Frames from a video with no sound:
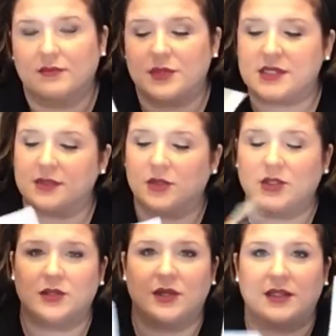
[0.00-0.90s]
Put some
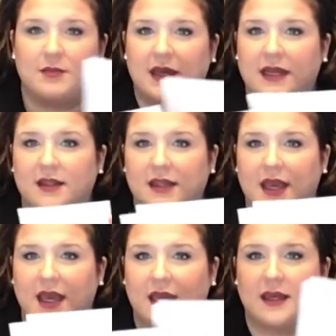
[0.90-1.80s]
glue on the back of the
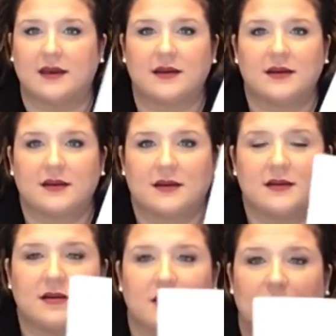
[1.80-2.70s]
egg,
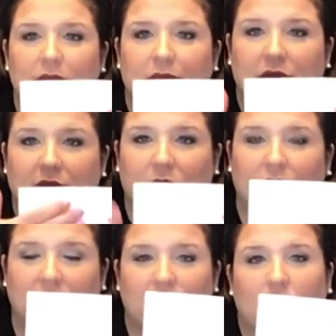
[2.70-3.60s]
put it
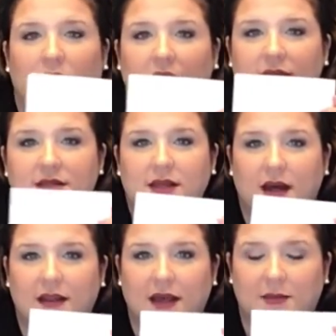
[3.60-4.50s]
where you want
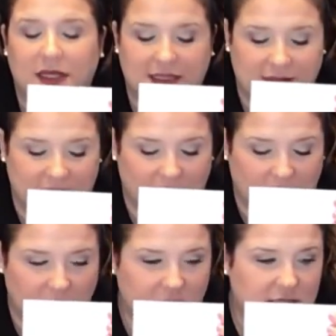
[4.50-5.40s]
on that piece of
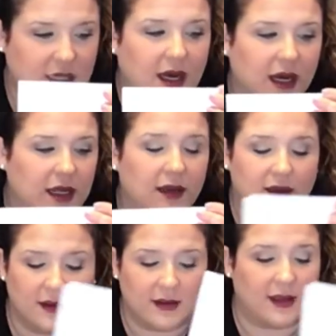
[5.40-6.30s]
cardstock,
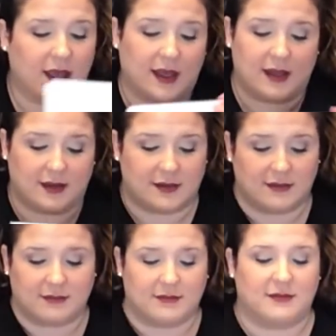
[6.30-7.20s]
and
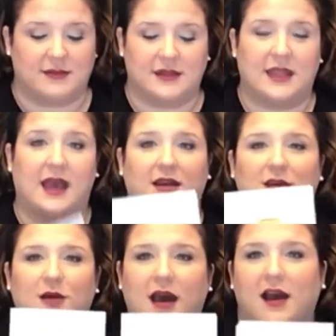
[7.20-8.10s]
now
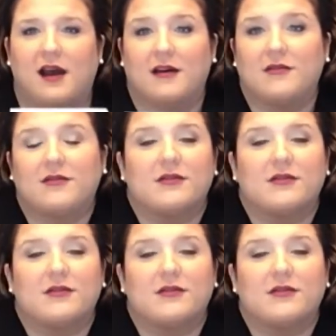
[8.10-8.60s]
you have